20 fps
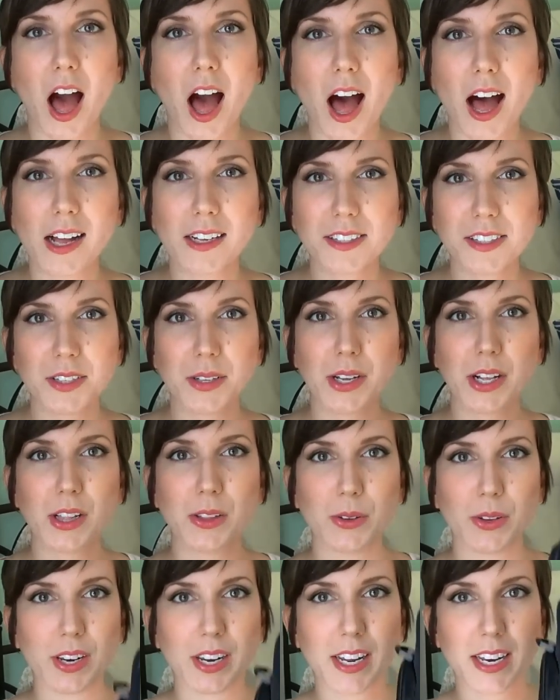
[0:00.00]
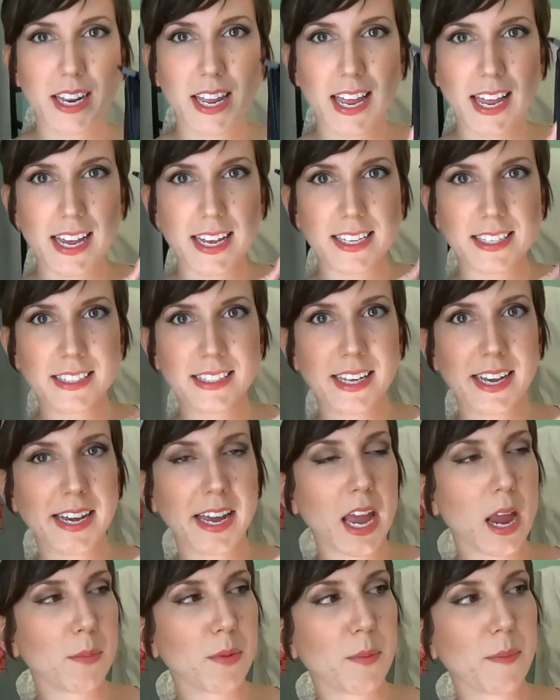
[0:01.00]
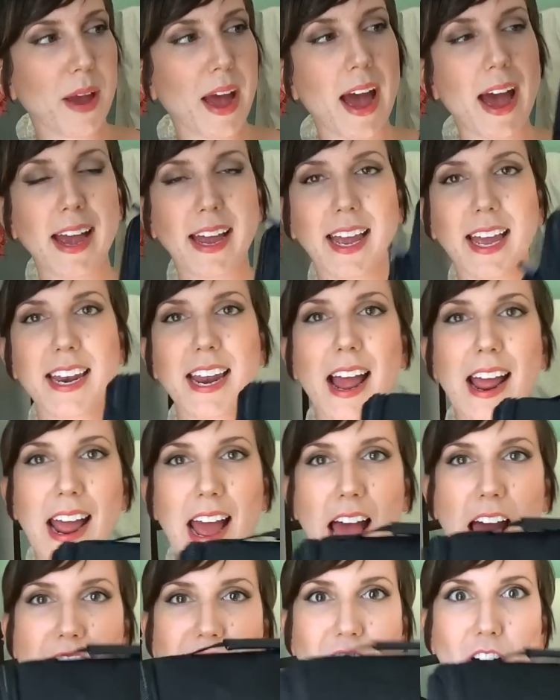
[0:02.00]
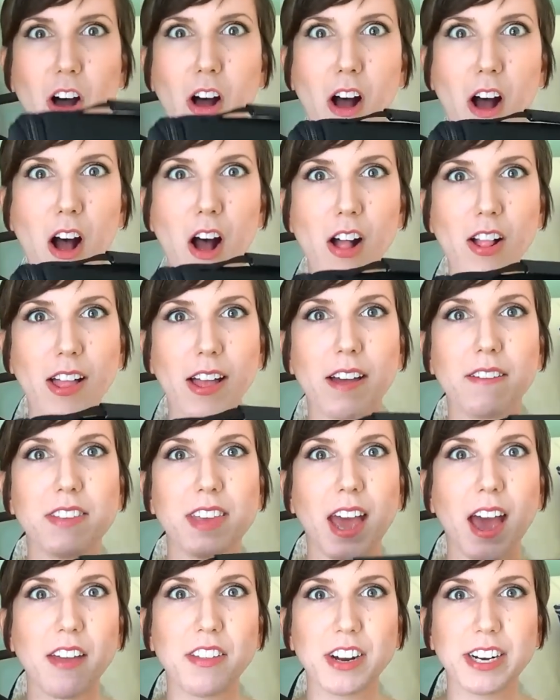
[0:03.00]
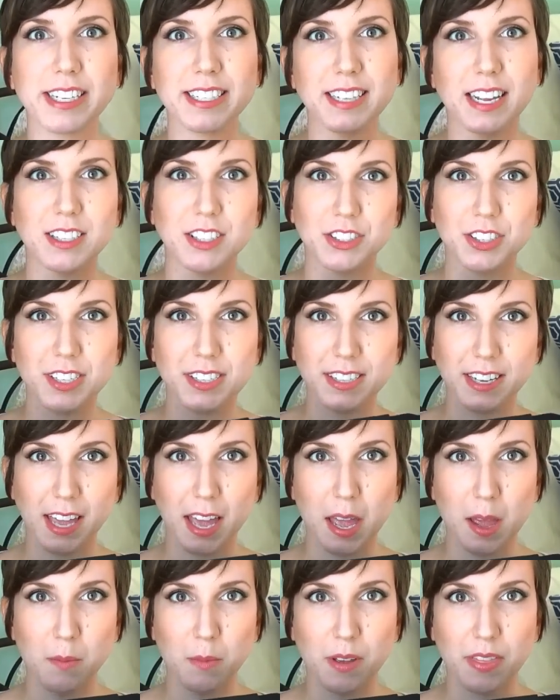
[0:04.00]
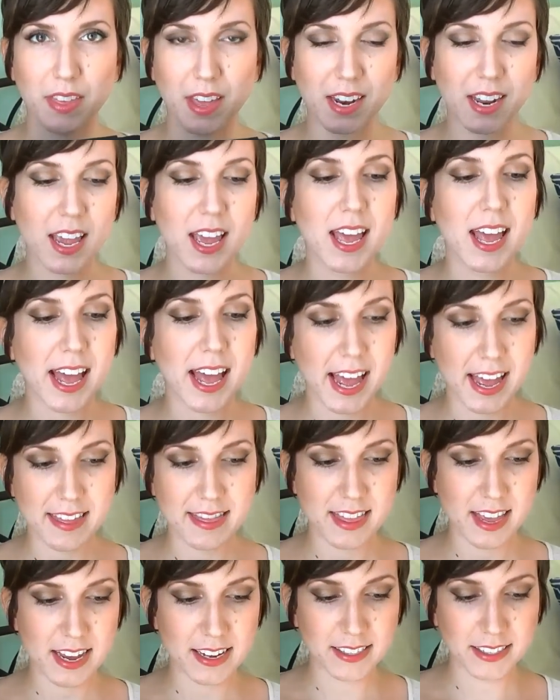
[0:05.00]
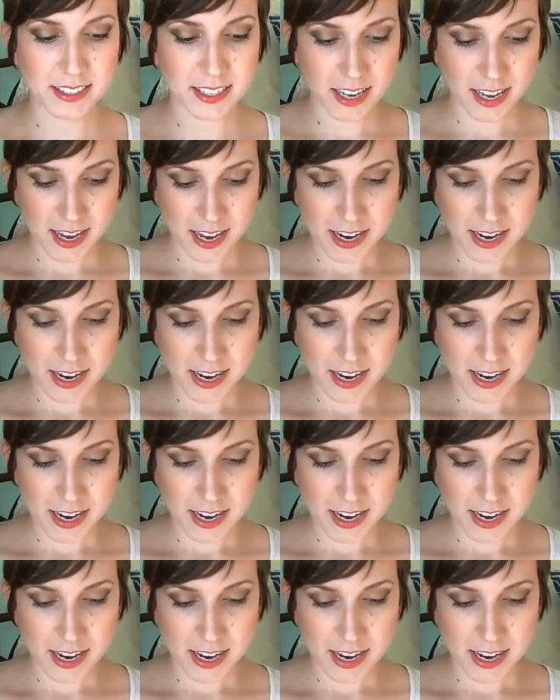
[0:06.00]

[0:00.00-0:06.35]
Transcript: Also included is a camera bag, and I have all of the other accessories that came with it in this.